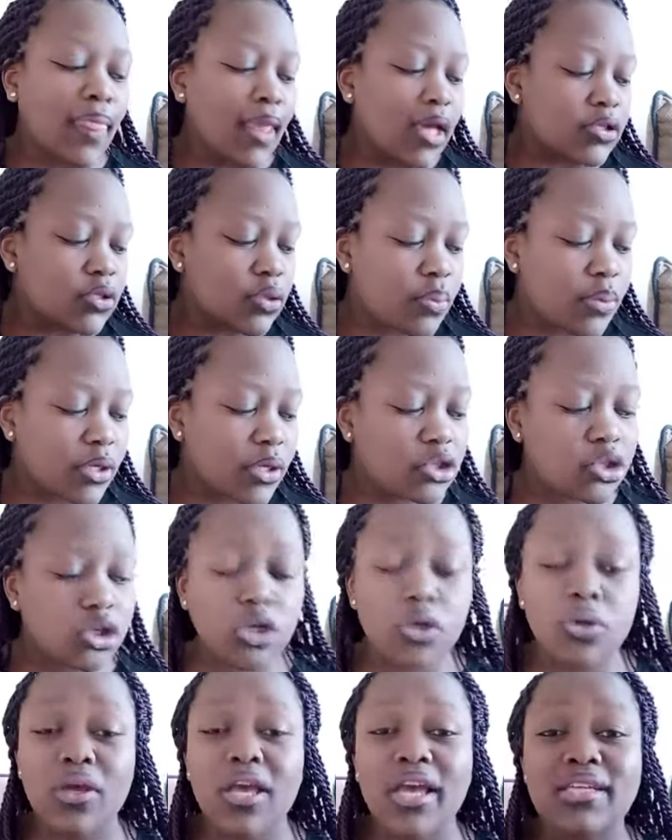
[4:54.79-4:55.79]
So make sure
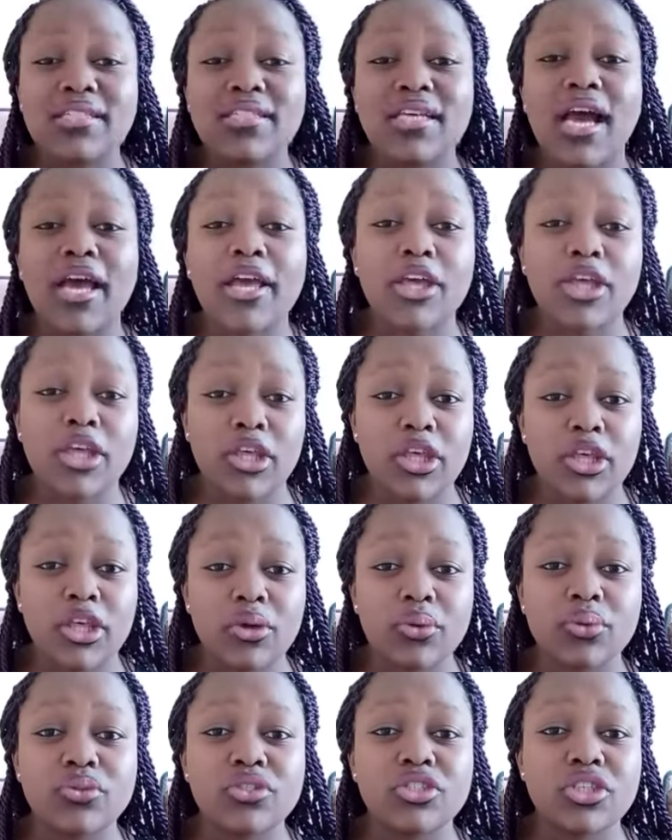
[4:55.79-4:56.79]
you get a
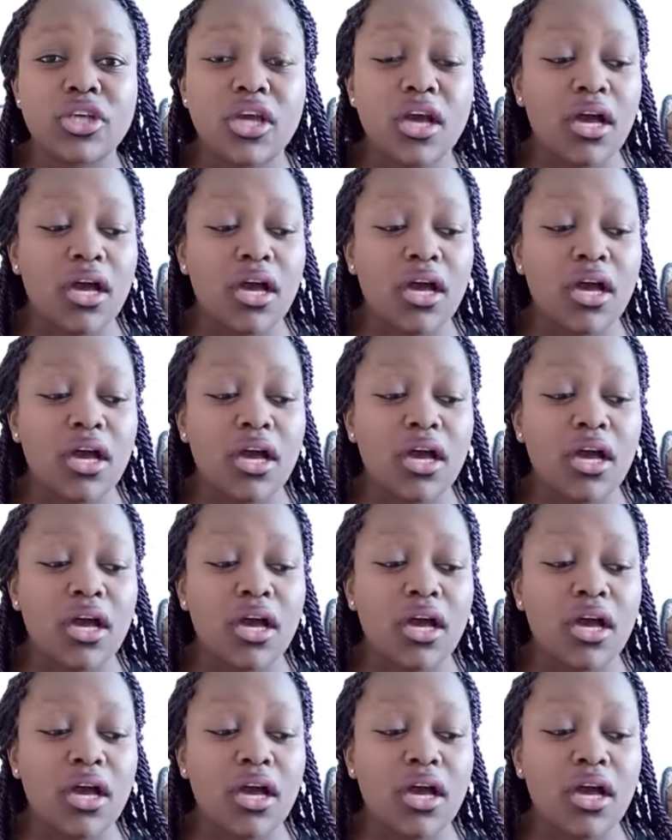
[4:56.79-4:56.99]
huge